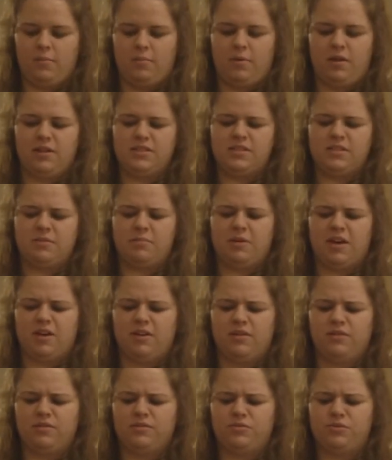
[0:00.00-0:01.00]
But it's
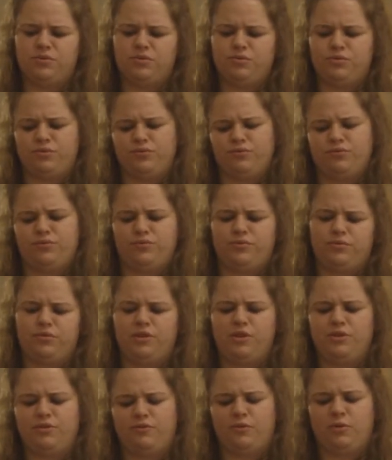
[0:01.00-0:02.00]
about
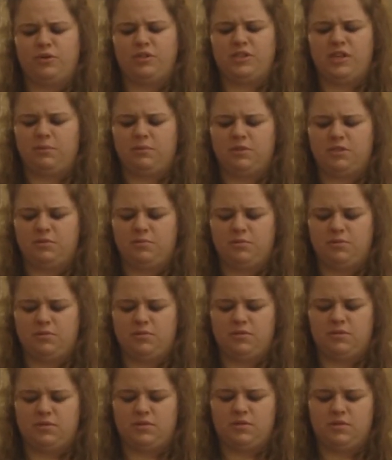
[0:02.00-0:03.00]
3 or 4
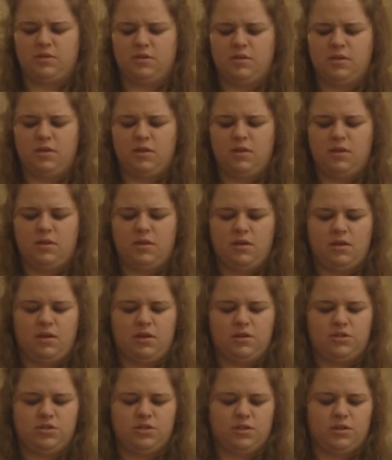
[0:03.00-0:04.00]
tablespoons,
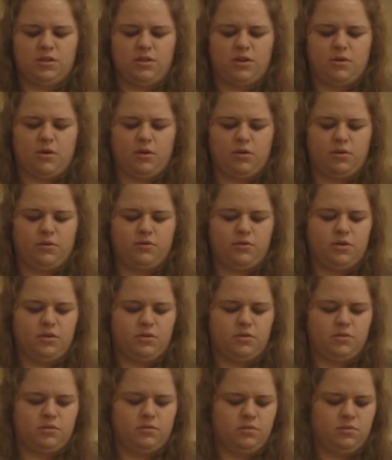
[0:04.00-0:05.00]
and it's just going to go all over
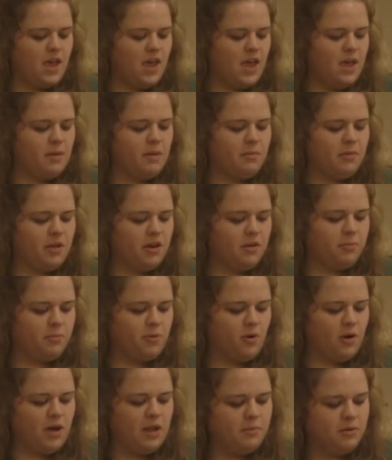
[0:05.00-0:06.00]
it. I'm going to
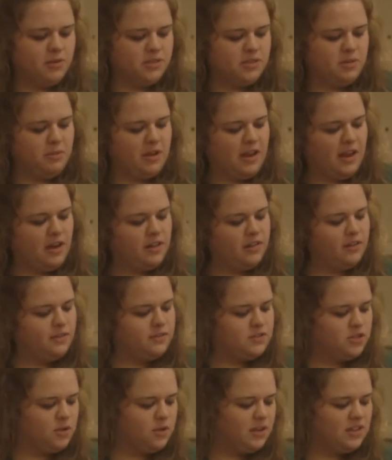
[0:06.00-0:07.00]
go ahead and put some banana
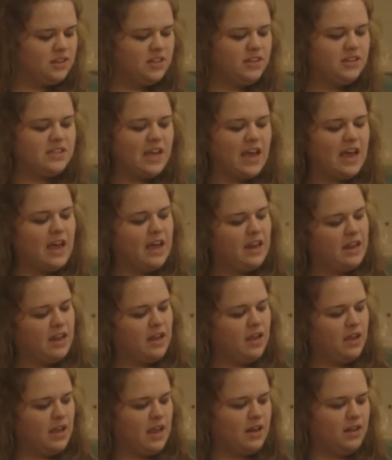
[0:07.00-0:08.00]
leaves. You can get these
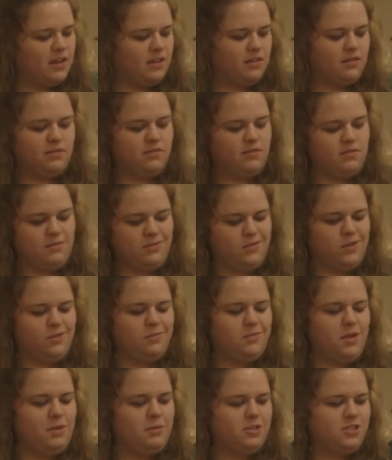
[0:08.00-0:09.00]
at any,
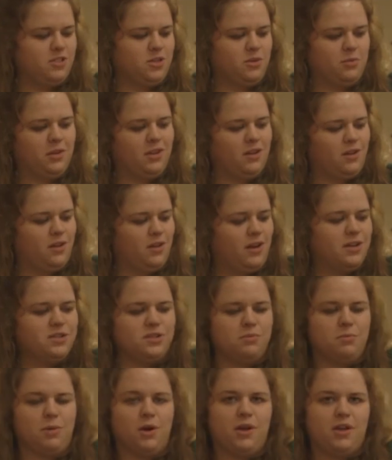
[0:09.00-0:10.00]
or maybe just a really good
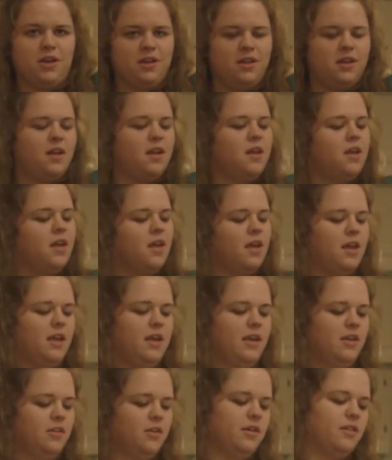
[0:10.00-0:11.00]
Asian market,
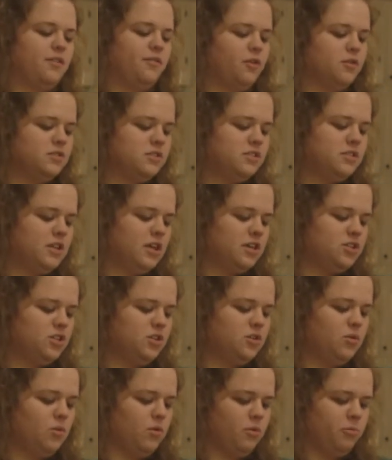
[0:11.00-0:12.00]
either in the frozen
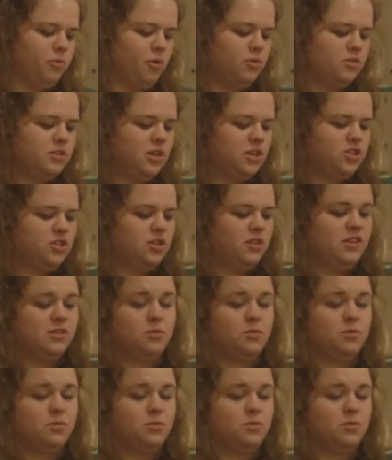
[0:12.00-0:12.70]
section or the produce section.